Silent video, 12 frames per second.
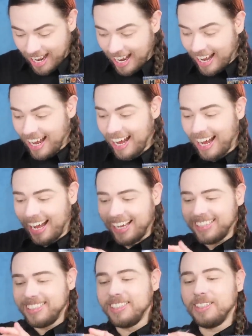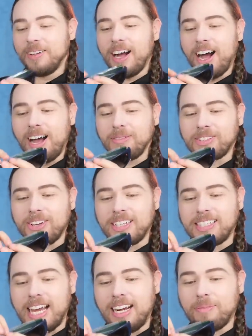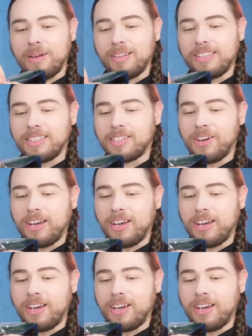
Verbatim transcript: Oh, I'm so excited about this.